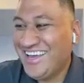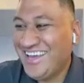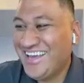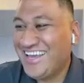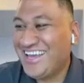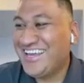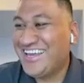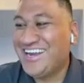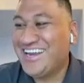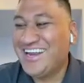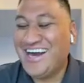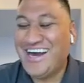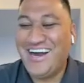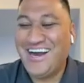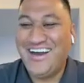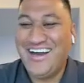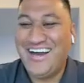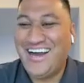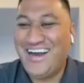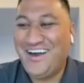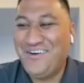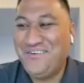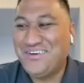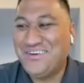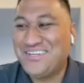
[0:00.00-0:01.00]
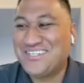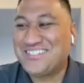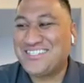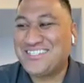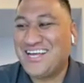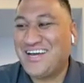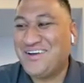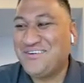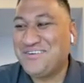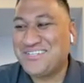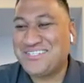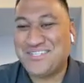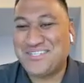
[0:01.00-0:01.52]
You know, I was
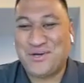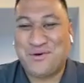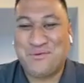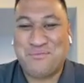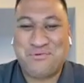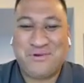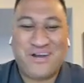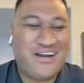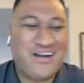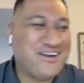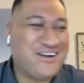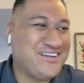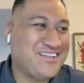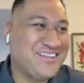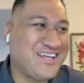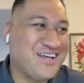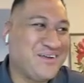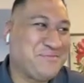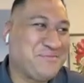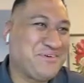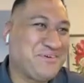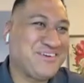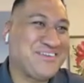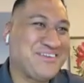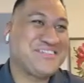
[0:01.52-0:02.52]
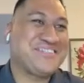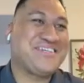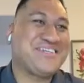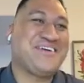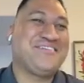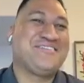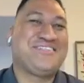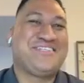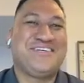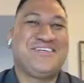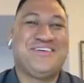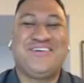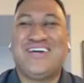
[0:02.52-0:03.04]
so proud of that
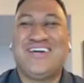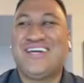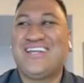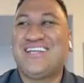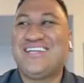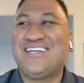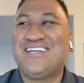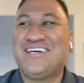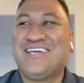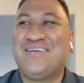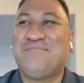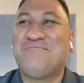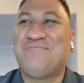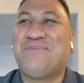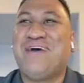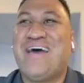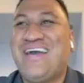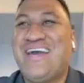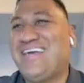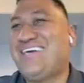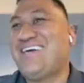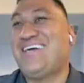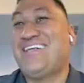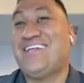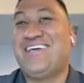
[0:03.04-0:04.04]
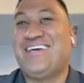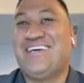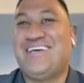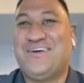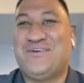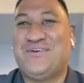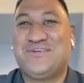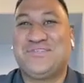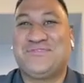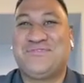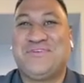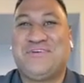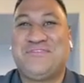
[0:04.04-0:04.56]
prototype too. And looking back at it, it
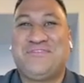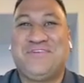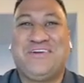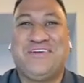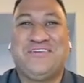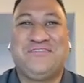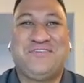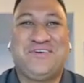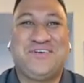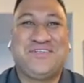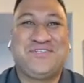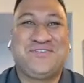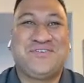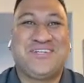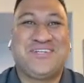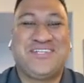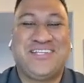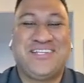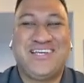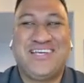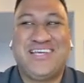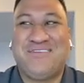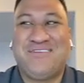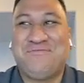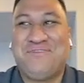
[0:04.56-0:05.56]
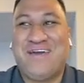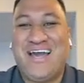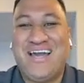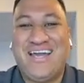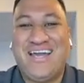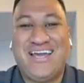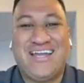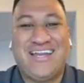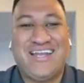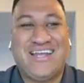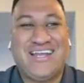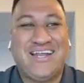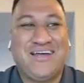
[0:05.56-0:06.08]
was my very first one. Looking
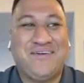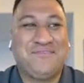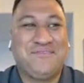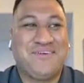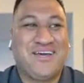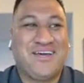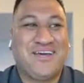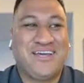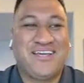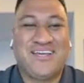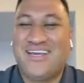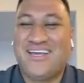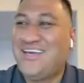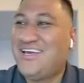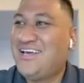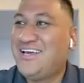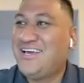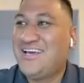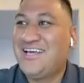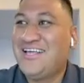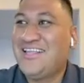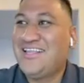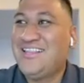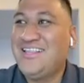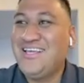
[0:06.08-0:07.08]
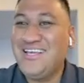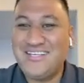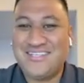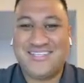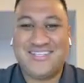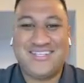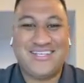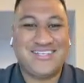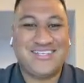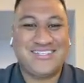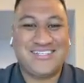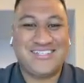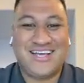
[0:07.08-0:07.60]
back at it, I'm like, this
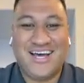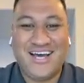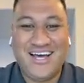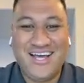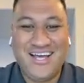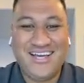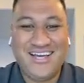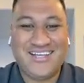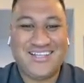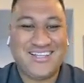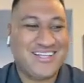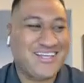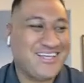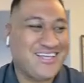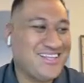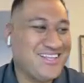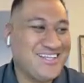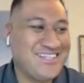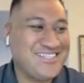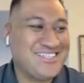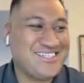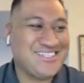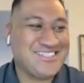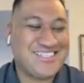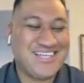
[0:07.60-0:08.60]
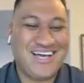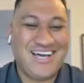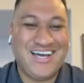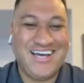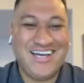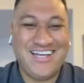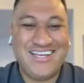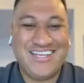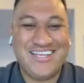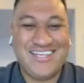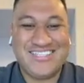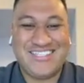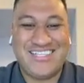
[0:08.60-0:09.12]
is ugly. This is the
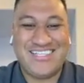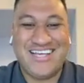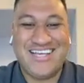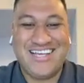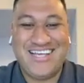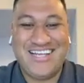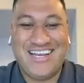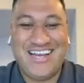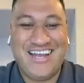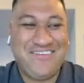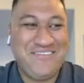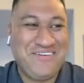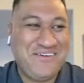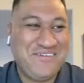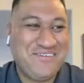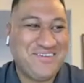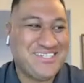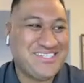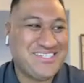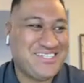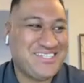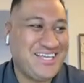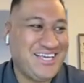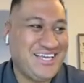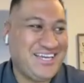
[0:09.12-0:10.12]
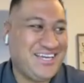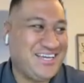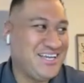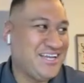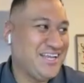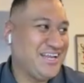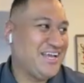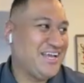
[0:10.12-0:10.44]
ugliest thing that I've ever seen.